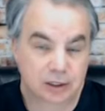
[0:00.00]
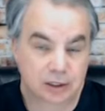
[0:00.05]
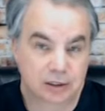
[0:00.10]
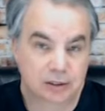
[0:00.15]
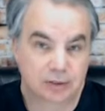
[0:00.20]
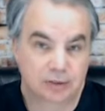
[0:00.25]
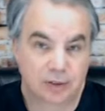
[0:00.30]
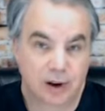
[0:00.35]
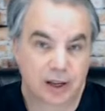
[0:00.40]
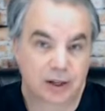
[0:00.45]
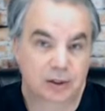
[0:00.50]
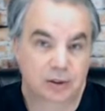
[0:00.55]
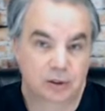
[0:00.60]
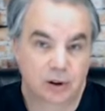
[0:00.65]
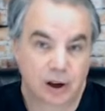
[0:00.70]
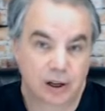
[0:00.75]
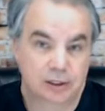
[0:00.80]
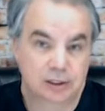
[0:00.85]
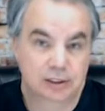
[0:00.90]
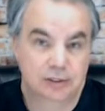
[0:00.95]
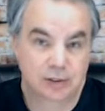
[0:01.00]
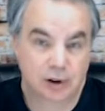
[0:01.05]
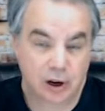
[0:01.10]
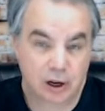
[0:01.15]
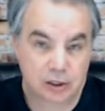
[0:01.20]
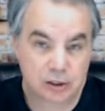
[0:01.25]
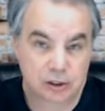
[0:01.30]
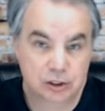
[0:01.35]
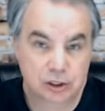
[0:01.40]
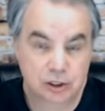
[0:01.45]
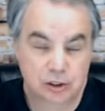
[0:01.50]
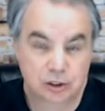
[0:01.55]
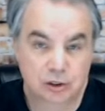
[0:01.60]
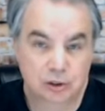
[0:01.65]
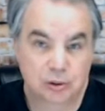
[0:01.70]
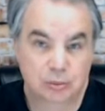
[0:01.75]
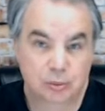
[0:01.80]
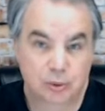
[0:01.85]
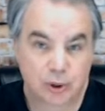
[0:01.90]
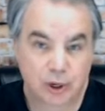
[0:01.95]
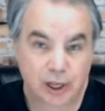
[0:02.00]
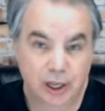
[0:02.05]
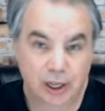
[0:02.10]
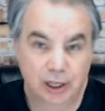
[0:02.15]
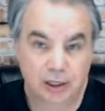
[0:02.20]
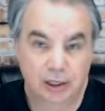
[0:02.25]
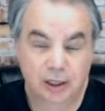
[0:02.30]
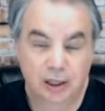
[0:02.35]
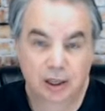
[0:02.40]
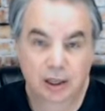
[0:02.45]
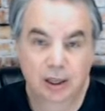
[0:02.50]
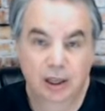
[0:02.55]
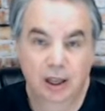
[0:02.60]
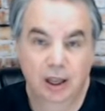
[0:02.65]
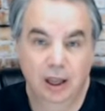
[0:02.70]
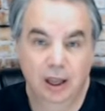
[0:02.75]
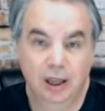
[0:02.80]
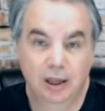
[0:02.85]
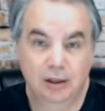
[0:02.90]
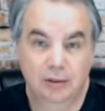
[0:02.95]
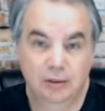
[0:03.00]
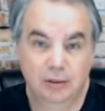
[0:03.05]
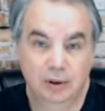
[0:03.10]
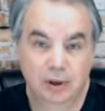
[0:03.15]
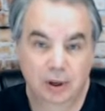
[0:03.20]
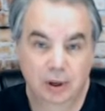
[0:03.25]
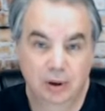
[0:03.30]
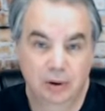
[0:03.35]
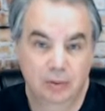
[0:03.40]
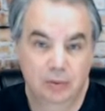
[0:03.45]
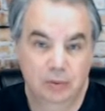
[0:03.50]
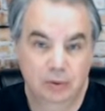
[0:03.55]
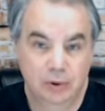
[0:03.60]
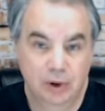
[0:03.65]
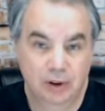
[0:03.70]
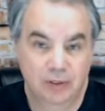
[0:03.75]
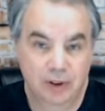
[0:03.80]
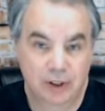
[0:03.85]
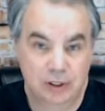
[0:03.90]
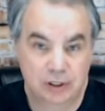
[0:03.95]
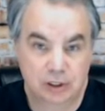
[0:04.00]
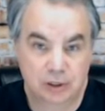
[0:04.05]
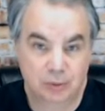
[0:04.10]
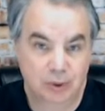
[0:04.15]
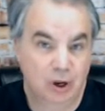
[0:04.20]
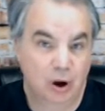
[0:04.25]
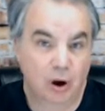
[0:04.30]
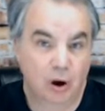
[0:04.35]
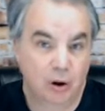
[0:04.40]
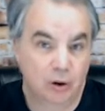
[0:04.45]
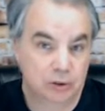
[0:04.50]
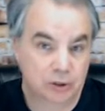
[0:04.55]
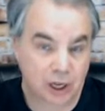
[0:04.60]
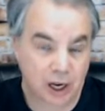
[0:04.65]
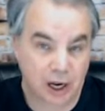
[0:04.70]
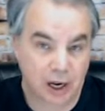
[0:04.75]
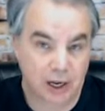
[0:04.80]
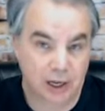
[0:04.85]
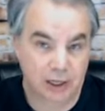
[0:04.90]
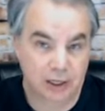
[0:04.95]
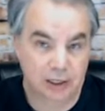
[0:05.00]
final loss of oxygen to the brain, and eventually we all die